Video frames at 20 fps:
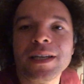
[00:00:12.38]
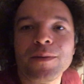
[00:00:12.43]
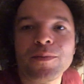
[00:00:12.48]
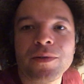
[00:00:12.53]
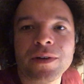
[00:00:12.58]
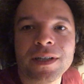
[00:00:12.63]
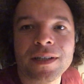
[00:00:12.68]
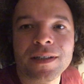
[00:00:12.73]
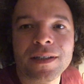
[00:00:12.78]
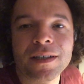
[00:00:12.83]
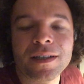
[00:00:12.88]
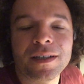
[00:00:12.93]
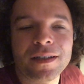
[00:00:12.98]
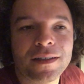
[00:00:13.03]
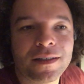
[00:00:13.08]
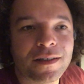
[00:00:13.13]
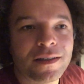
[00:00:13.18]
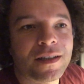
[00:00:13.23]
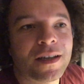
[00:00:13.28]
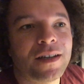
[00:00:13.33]
D printer
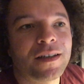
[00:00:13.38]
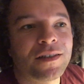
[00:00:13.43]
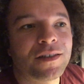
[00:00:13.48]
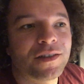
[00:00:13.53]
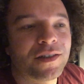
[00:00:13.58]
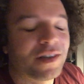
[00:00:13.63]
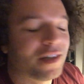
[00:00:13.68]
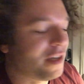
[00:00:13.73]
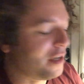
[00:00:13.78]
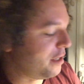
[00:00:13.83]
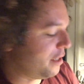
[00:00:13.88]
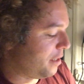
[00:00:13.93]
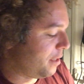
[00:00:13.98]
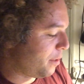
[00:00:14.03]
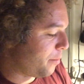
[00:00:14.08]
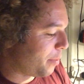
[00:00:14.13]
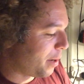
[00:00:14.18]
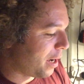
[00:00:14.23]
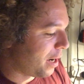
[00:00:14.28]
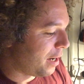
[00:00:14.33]
such that
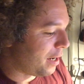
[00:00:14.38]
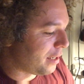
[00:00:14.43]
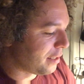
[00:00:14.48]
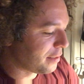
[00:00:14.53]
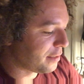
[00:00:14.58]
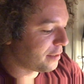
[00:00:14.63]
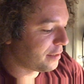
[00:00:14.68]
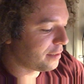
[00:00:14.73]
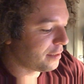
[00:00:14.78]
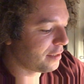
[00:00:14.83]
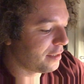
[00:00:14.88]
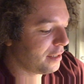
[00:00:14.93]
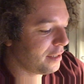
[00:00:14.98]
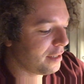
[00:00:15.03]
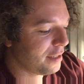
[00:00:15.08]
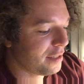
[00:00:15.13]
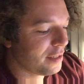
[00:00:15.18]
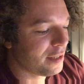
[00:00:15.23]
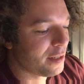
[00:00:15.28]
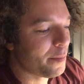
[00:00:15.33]
the parts,
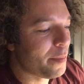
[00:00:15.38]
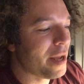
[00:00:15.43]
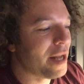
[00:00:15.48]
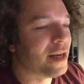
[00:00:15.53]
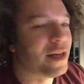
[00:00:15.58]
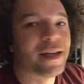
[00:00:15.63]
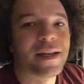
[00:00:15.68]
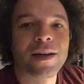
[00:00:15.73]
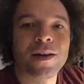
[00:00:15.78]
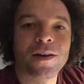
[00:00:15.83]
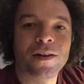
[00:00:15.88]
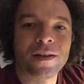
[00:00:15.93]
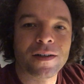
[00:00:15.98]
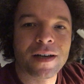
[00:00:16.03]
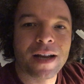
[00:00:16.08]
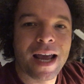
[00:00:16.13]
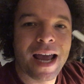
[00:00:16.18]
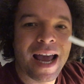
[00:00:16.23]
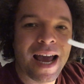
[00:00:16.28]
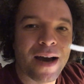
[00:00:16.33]
depending
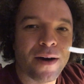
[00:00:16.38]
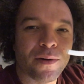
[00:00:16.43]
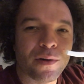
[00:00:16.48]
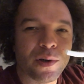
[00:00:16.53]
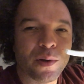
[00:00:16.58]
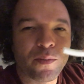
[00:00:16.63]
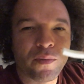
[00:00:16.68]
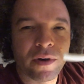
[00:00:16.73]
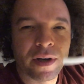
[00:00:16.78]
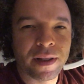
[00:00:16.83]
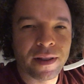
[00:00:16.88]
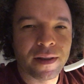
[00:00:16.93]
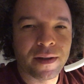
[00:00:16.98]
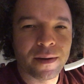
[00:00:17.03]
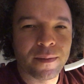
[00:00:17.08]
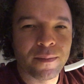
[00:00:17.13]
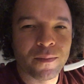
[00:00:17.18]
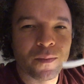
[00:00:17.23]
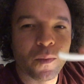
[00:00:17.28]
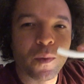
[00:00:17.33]
on how you print
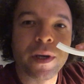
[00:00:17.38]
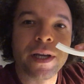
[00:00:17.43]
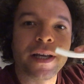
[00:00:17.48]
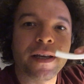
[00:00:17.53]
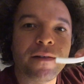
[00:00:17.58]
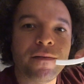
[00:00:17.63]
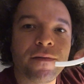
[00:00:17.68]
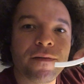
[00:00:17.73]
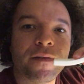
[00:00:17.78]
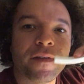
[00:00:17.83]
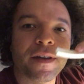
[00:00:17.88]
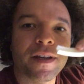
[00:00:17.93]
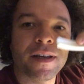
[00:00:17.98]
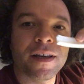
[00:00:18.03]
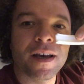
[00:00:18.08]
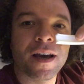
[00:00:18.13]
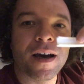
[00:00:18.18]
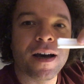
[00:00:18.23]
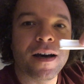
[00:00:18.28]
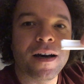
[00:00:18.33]
them with
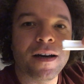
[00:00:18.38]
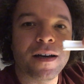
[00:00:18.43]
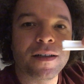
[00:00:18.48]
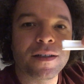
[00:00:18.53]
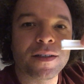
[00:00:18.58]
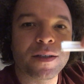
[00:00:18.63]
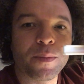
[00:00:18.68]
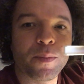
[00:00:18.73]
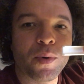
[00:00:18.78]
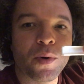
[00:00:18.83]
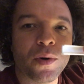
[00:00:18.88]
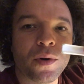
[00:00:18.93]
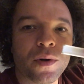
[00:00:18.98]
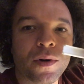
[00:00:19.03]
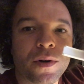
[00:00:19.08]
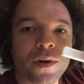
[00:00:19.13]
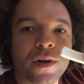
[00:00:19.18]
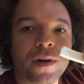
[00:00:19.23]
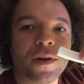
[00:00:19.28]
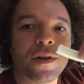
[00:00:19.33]
uh,
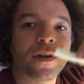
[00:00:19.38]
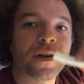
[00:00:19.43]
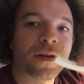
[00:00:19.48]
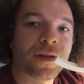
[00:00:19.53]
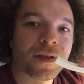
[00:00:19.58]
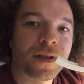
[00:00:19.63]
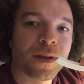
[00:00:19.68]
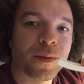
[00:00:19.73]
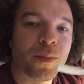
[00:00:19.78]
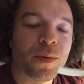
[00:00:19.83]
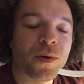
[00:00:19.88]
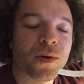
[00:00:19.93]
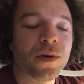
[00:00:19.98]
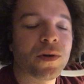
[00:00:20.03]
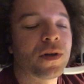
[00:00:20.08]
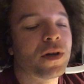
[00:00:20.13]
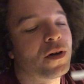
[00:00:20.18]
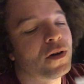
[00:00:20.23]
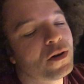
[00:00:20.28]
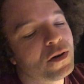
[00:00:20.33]
support or not
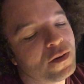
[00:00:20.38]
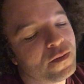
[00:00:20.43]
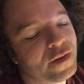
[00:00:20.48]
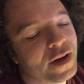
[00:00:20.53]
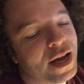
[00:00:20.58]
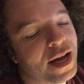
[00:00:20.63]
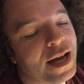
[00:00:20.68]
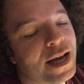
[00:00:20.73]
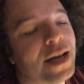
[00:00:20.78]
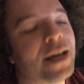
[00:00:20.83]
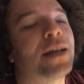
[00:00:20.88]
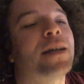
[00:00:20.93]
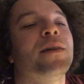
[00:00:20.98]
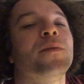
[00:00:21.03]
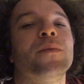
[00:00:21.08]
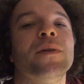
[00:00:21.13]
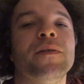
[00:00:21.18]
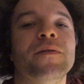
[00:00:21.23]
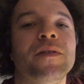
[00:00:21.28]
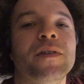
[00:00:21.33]
support or overhang,
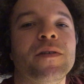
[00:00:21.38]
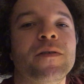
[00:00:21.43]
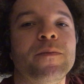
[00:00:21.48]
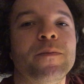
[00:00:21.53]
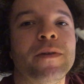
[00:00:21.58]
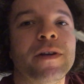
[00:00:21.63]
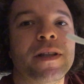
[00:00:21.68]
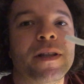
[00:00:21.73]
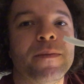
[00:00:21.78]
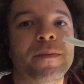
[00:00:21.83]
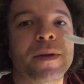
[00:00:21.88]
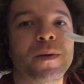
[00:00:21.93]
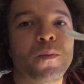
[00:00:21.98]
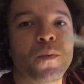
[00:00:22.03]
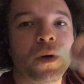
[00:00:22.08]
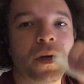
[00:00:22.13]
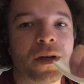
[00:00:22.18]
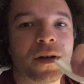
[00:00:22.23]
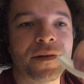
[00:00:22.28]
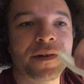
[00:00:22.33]
and whether you print them in
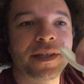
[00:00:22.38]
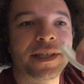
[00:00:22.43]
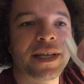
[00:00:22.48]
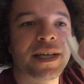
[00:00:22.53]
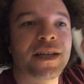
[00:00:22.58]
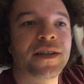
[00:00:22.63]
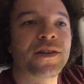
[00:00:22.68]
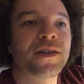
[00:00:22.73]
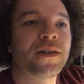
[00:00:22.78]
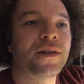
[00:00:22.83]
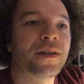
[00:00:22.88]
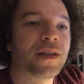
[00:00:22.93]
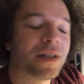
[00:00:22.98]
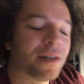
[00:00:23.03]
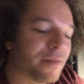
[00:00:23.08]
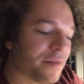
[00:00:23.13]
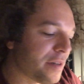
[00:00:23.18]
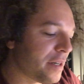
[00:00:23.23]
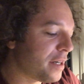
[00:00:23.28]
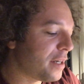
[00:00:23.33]
one orientation or the
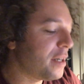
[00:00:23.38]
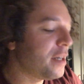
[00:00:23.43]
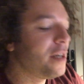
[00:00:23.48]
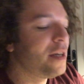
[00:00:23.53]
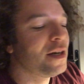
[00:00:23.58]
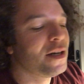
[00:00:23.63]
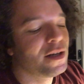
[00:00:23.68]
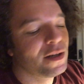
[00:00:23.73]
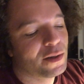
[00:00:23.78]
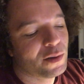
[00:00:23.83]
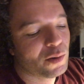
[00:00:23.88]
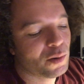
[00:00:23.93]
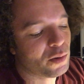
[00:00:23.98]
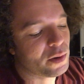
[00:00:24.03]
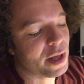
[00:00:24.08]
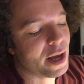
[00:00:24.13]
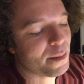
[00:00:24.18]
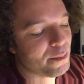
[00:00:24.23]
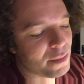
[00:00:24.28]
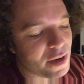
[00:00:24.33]
other, all
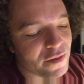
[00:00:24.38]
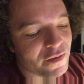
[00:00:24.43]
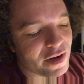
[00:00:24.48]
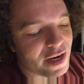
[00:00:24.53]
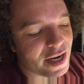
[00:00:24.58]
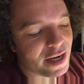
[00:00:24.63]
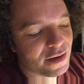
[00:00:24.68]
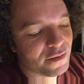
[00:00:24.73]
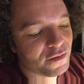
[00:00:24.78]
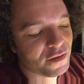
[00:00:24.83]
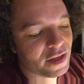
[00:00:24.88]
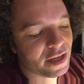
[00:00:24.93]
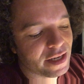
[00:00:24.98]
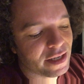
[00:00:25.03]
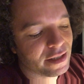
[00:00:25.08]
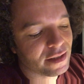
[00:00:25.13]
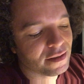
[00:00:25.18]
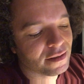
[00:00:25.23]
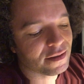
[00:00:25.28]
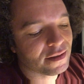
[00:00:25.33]
that myriad of
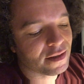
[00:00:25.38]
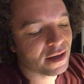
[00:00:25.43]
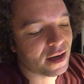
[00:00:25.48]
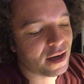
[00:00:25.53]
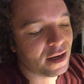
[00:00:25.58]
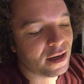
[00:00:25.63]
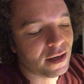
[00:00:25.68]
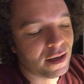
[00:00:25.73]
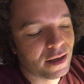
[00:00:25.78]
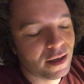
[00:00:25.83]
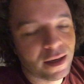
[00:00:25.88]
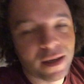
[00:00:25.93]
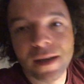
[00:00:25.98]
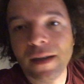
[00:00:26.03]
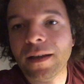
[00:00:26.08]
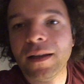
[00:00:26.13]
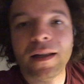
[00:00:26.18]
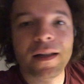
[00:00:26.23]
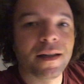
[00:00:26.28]
things uh,